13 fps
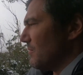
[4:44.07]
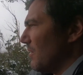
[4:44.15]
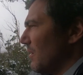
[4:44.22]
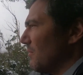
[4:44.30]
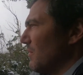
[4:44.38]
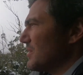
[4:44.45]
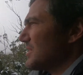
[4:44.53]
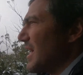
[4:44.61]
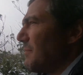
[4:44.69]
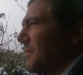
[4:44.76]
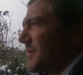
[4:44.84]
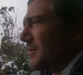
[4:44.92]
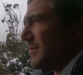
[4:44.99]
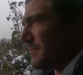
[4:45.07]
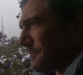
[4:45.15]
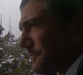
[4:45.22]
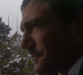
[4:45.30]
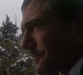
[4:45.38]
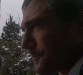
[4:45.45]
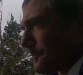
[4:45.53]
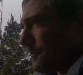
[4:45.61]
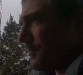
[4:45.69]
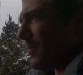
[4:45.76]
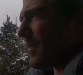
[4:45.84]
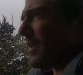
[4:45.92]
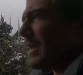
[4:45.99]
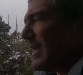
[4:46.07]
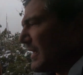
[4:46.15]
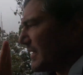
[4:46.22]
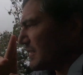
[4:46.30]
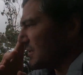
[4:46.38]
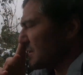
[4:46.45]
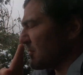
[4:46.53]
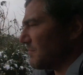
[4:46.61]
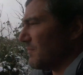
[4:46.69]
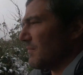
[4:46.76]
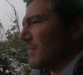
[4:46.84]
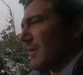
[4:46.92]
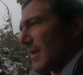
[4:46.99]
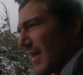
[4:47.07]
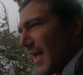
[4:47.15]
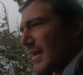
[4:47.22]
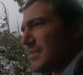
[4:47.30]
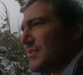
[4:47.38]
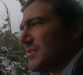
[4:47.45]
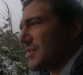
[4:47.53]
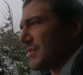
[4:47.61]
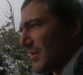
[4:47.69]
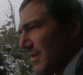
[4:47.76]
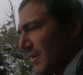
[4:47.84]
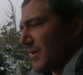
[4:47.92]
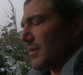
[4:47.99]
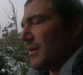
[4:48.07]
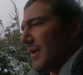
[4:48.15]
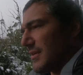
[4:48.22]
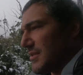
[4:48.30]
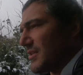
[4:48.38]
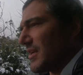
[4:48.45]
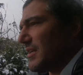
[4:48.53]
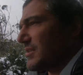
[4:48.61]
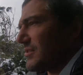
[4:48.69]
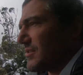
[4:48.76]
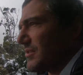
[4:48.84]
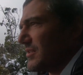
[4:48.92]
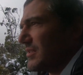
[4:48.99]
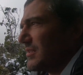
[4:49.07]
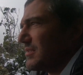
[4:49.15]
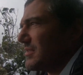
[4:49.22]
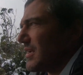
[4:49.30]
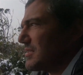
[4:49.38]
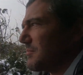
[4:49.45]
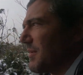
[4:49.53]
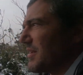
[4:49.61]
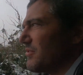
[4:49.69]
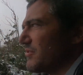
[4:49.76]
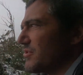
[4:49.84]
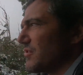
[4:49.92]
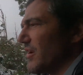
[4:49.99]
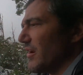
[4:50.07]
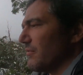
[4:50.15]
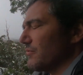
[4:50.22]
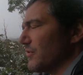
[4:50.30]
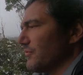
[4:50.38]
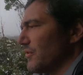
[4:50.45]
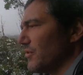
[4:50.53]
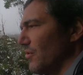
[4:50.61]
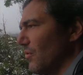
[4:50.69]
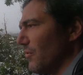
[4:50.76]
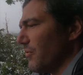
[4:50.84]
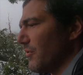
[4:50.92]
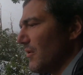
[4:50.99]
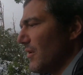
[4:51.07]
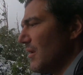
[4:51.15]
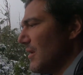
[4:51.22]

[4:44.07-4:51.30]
Well, what's happened is, as I said, as Tasmania and Australia have drifted north,